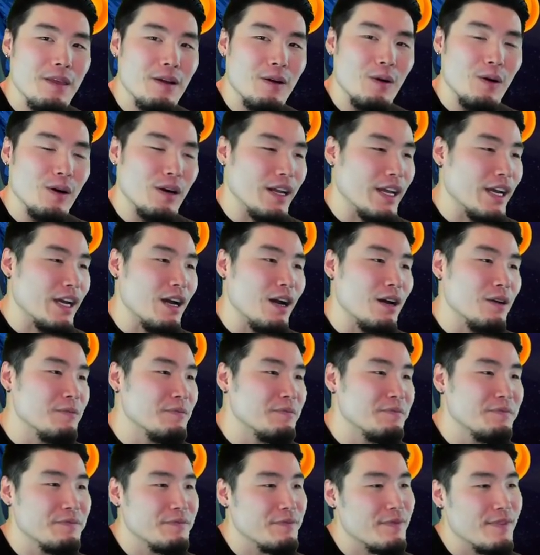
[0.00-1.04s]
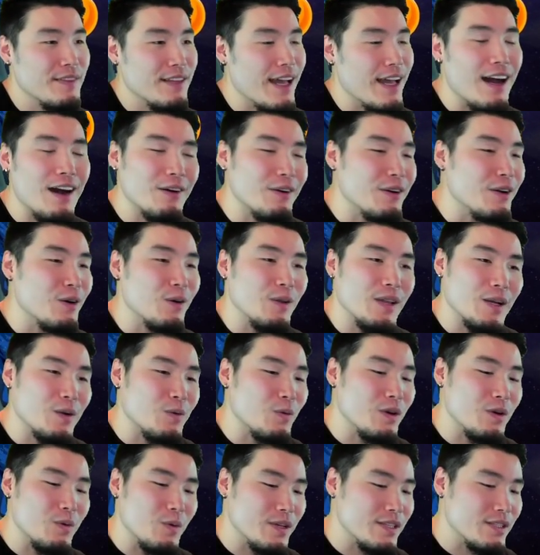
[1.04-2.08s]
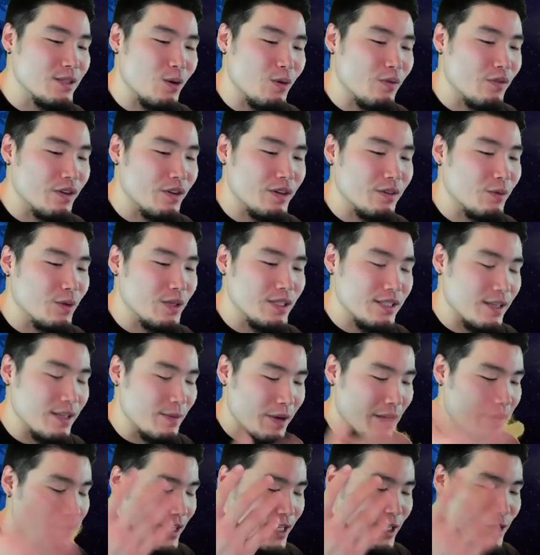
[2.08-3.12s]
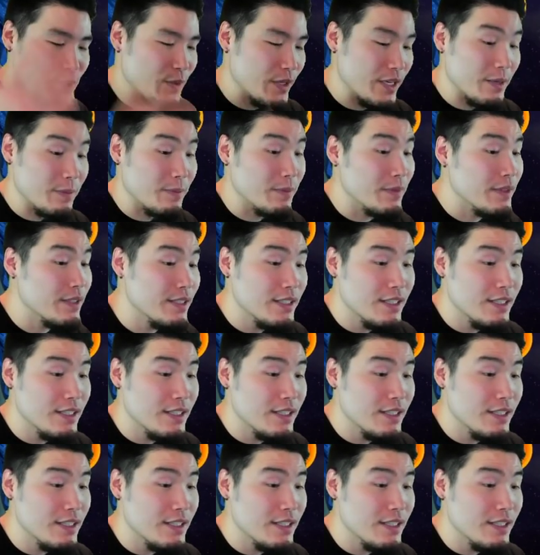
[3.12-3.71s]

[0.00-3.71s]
Or like I don't know, like what what's over what's above extreme.